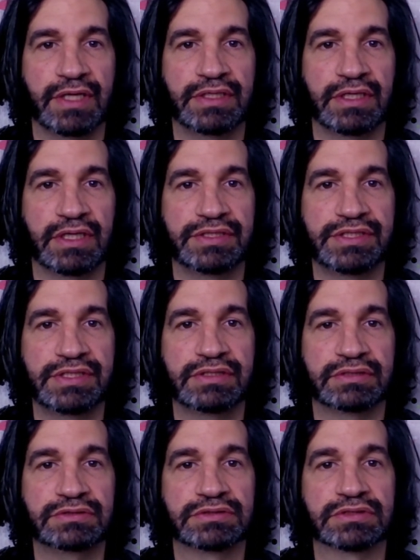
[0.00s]

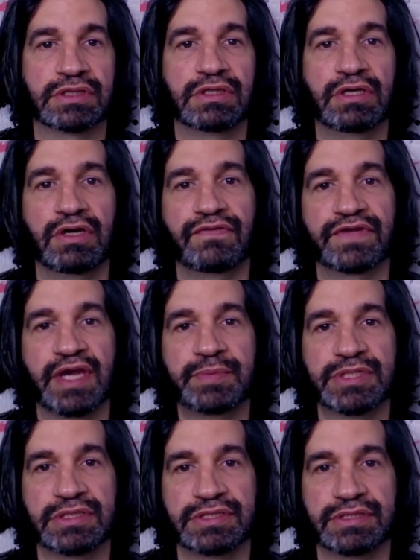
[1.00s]
ideals of
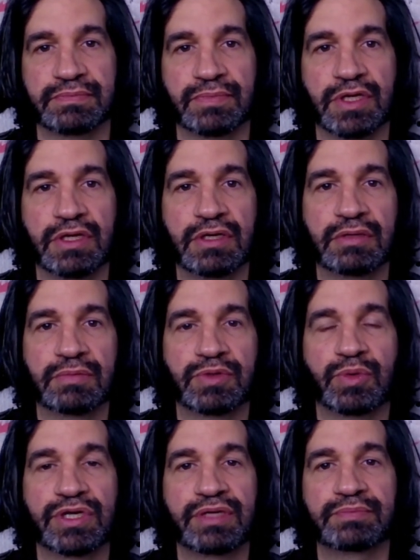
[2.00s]
capitalism. But
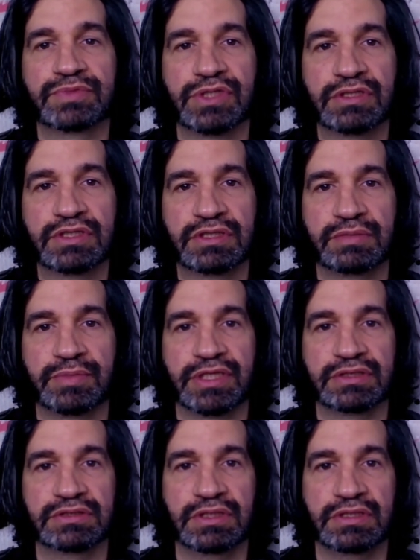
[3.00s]
what I'm talking
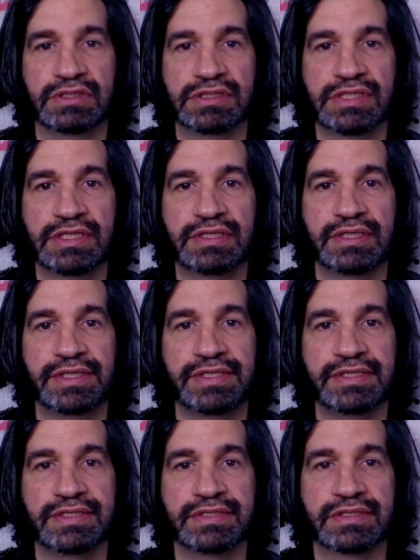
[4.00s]
about instead
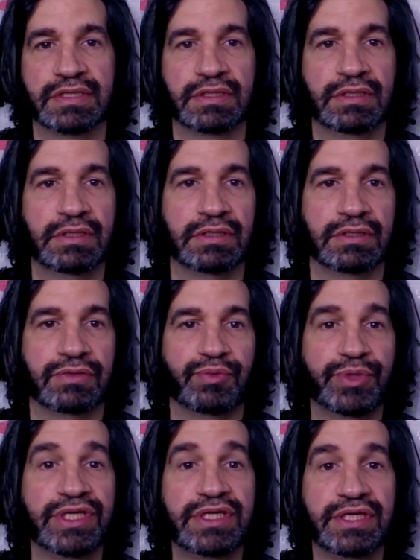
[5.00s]
is
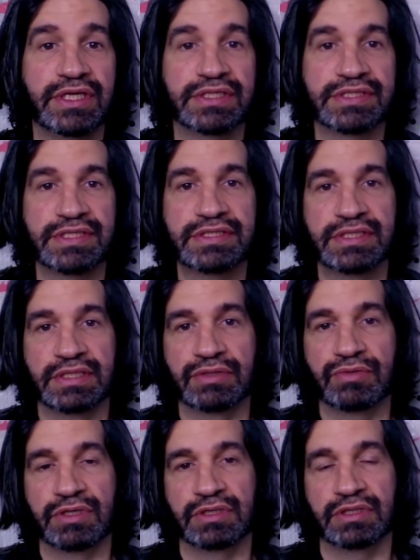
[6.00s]
really existing
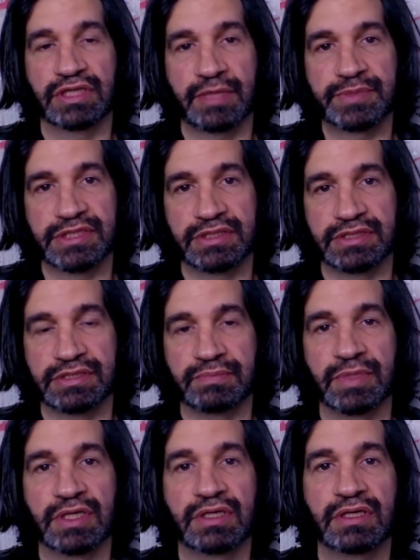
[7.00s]

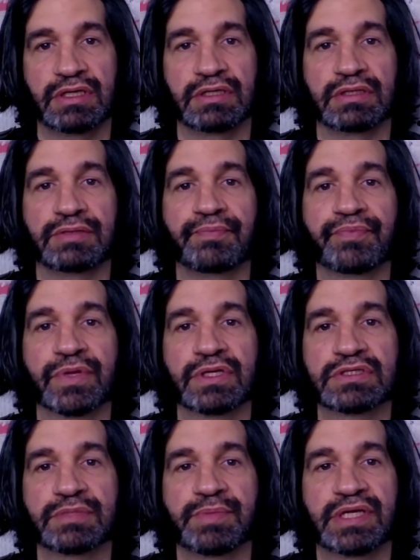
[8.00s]
capitalism.
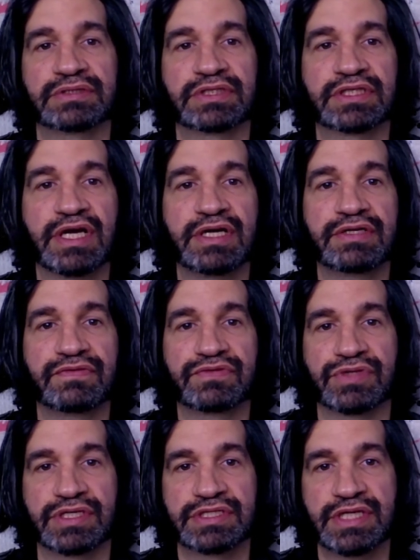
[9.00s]
It's about the kind of
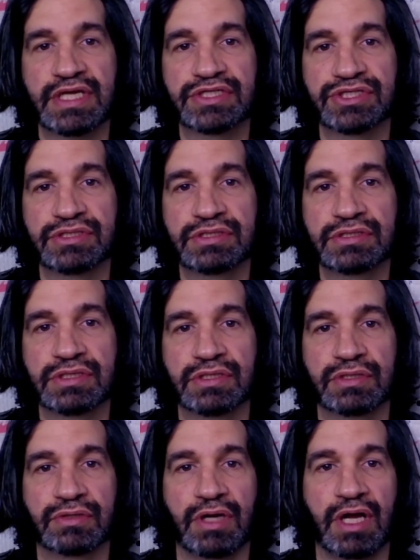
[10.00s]
transactions
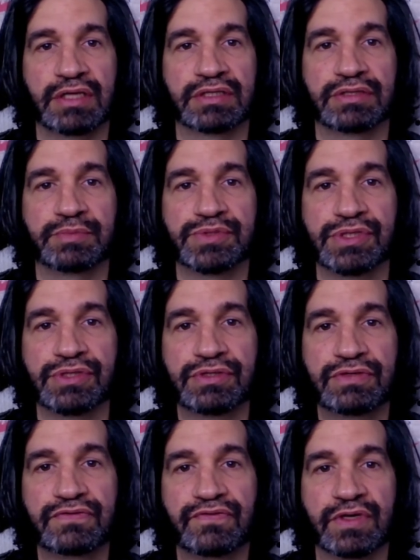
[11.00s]
you can
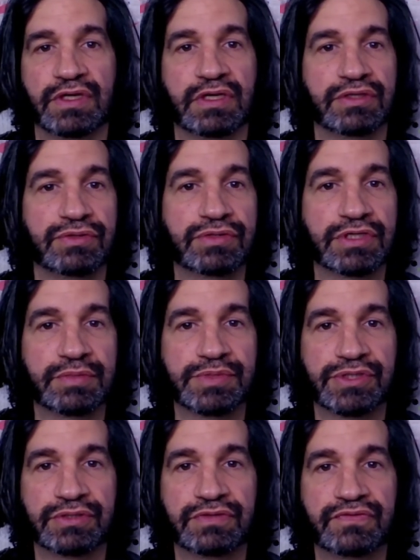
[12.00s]

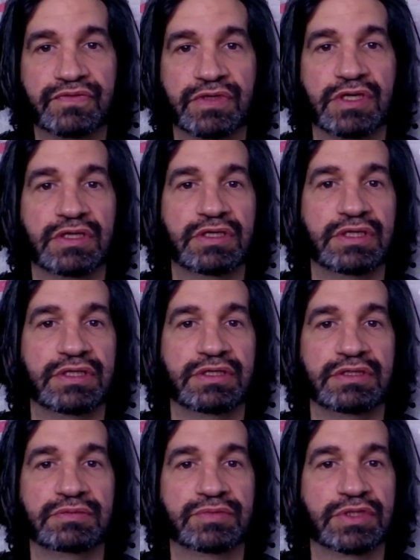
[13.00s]
observe
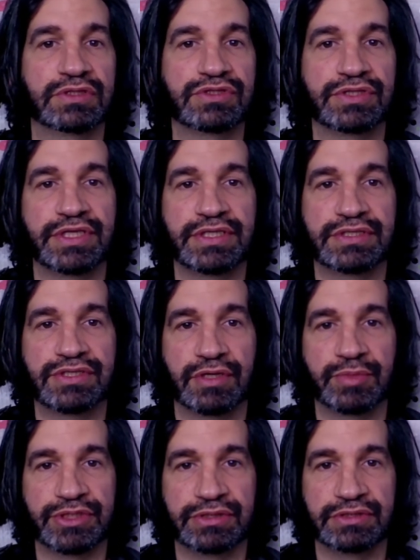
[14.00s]
in today's
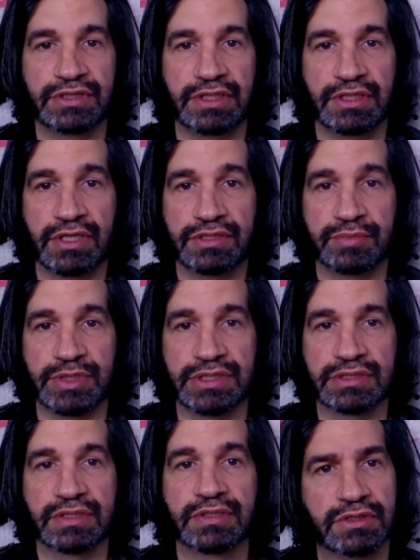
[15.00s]
dominant
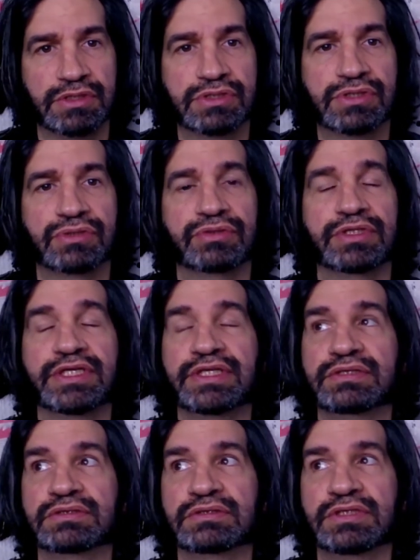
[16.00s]
economies. So
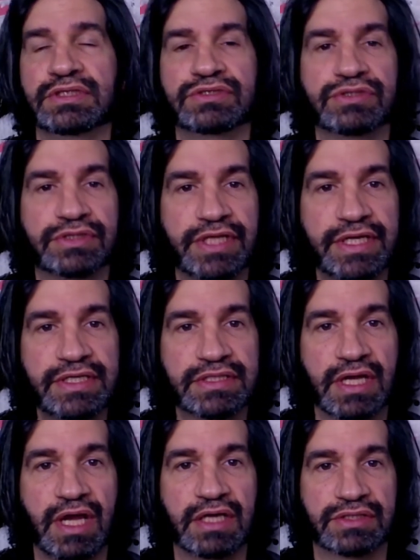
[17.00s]
in today's
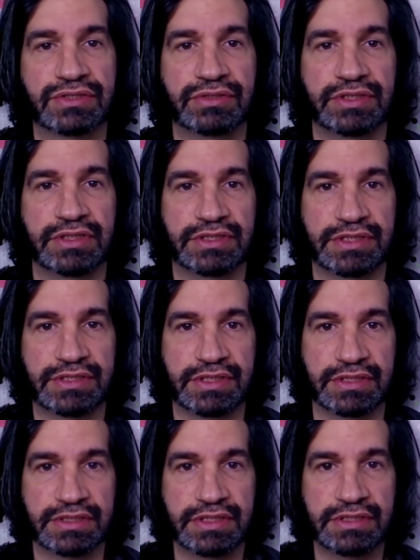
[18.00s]
actually
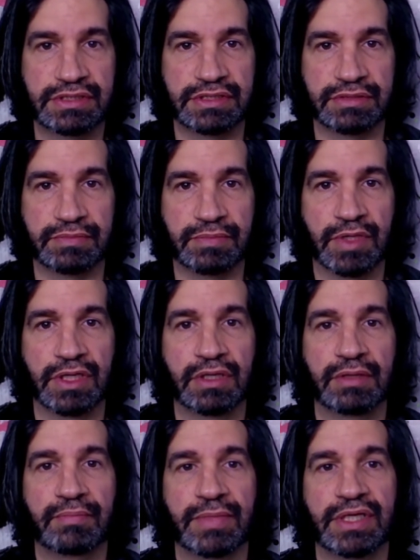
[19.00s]
existing system,
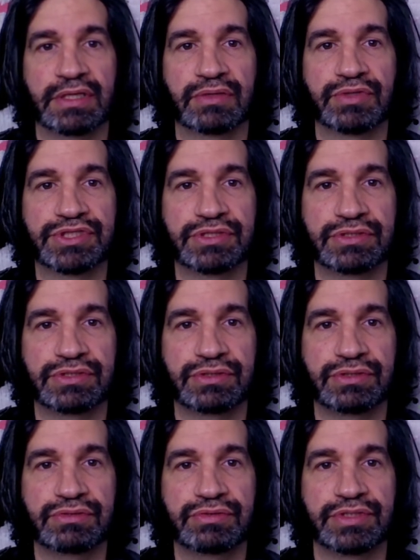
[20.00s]
my question to
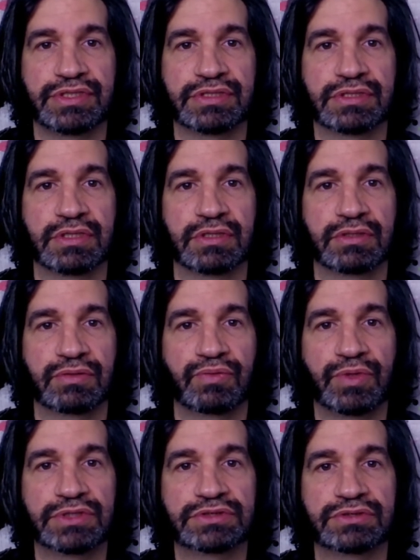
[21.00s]
you is, what